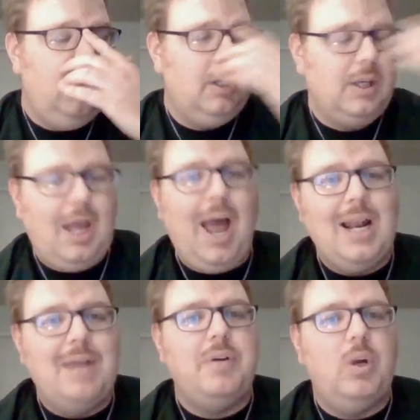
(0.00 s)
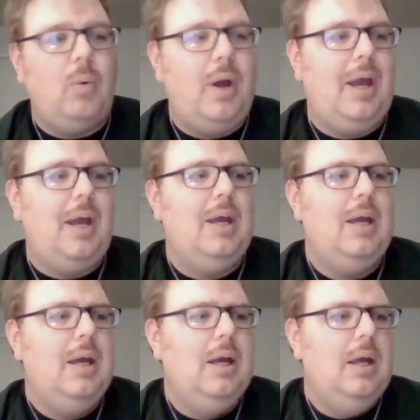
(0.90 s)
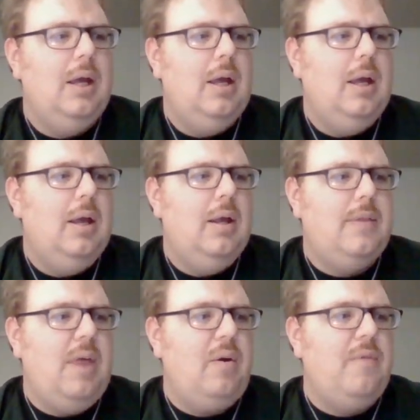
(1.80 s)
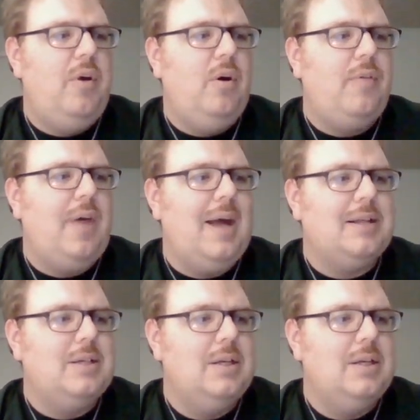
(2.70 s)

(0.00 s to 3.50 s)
kind of in a way, they reveal that